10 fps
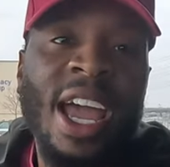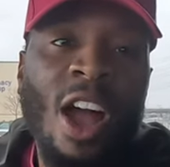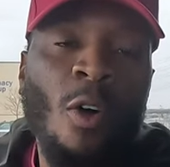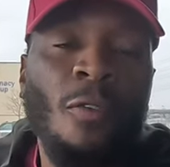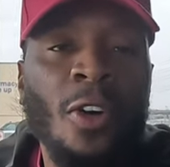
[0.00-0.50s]

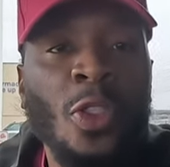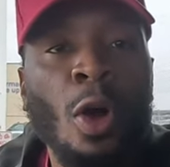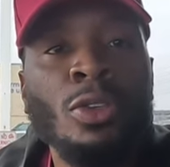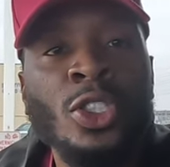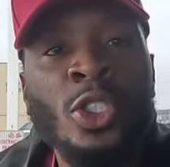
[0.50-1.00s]
Now, for
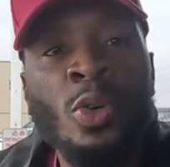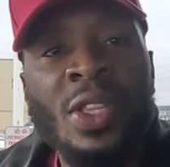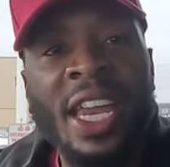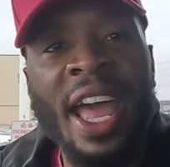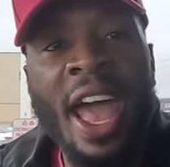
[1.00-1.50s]
those of
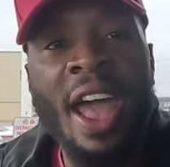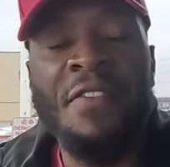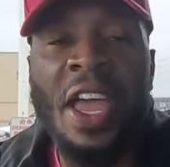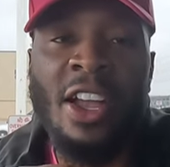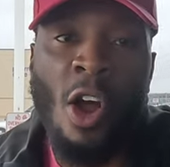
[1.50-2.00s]
you that
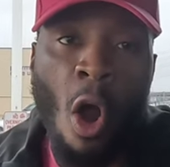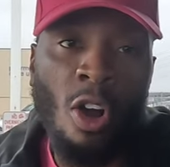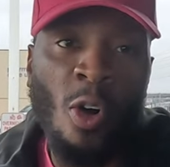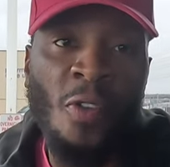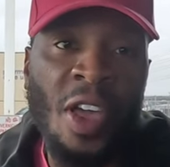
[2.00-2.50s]
have a
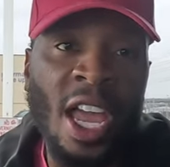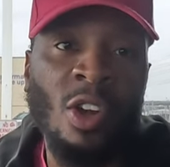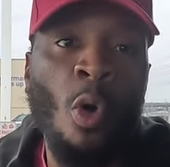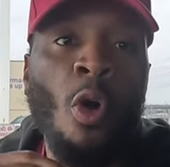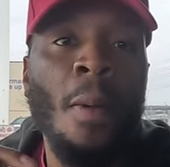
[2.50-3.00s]
cargo
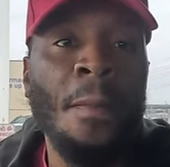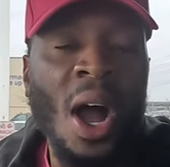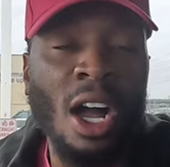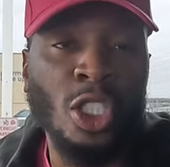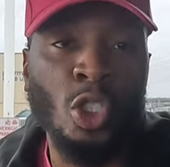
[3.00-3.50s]
van or a
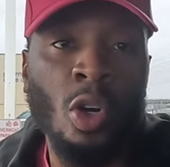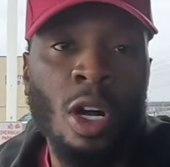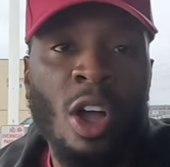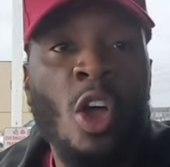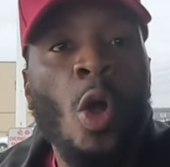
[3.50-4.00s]
box
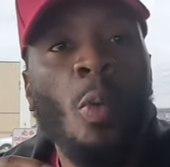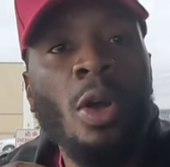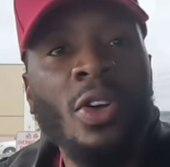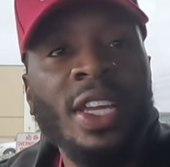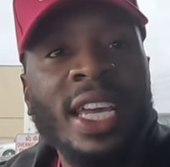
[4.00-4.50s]
truck,
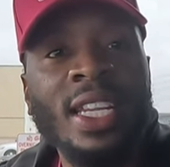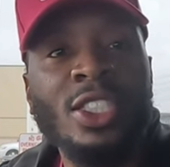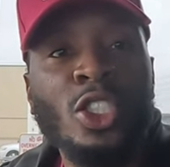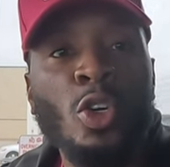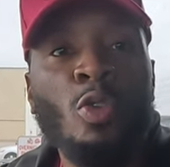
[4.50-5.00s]
we're gonna get
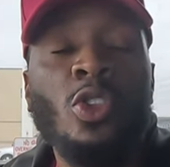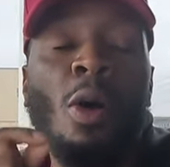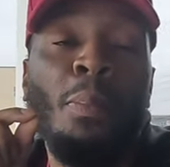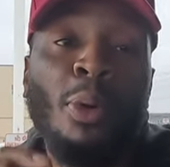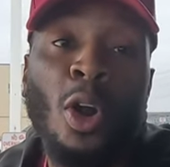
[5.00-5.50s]
into
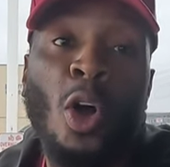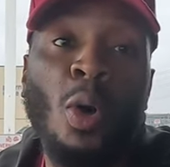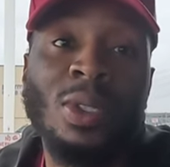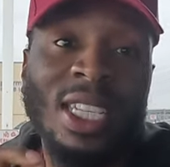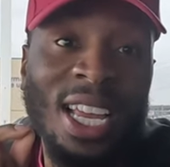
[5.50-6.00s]
the
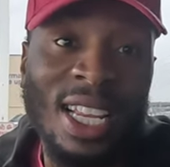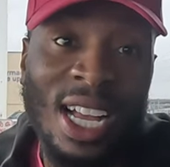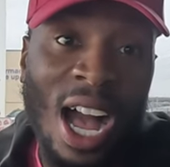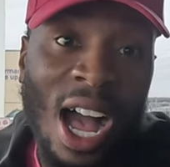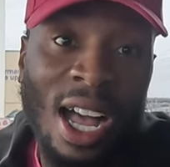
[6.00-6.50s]
pros
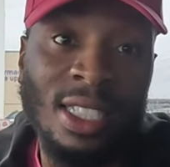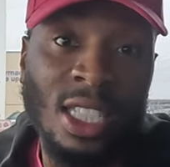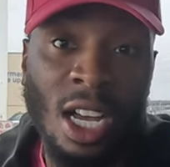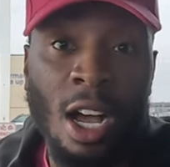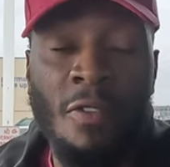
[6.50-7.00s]
and
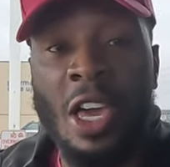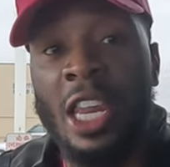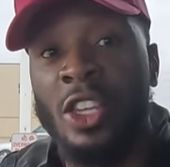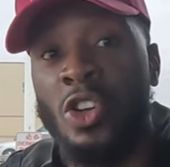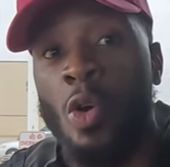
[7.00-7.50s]
cons of
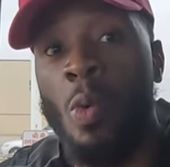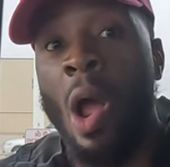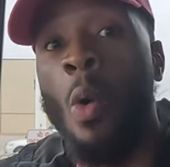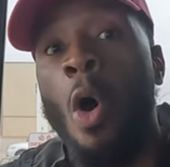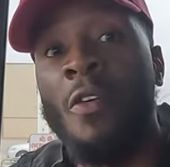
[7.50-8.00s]
getting your
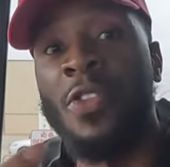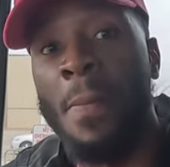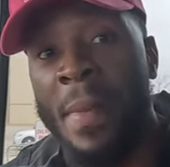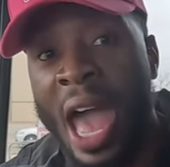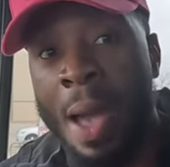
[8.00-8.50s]
route off
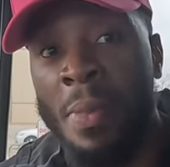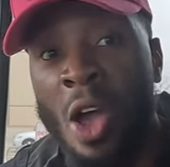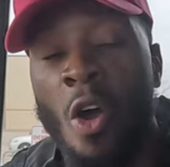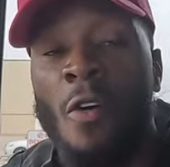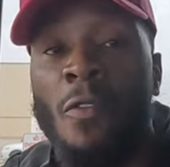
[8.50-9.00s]
the map
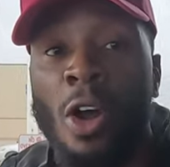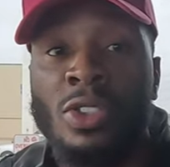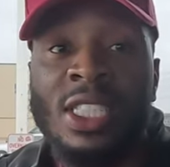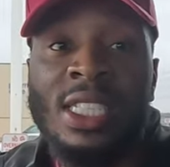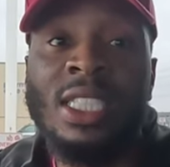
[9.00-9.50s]

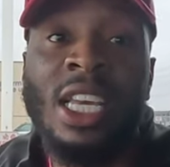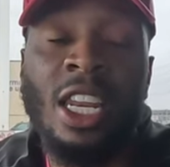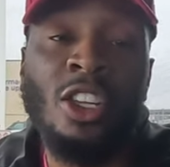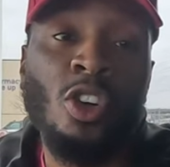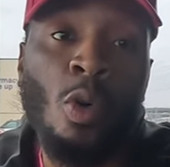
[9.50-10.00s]
versus
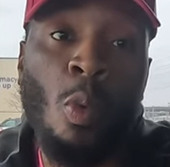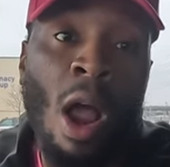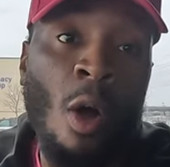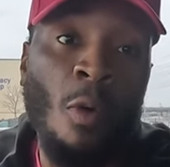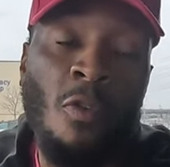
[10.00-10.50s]
getting your
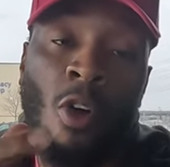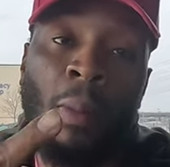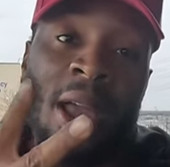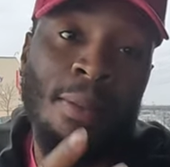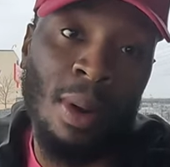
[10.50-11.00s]
route
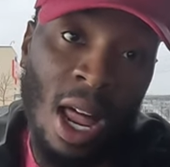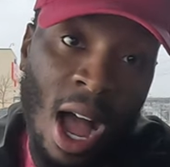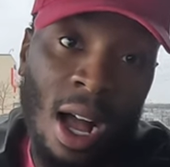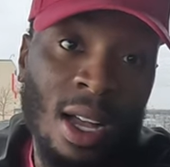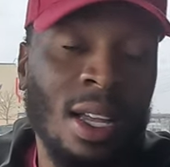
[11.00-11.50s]
from a
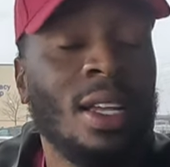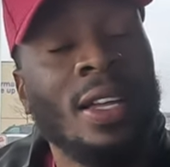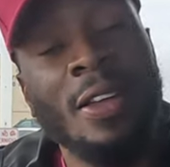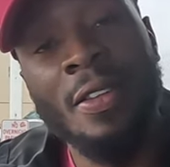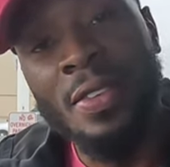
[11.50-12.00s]
block.
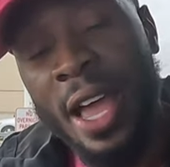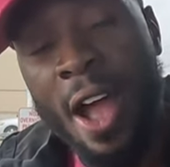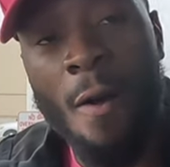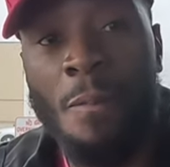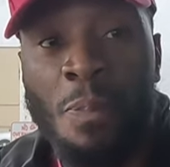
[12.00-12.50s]

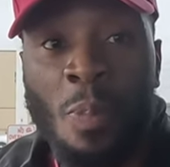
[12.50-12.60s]
Now,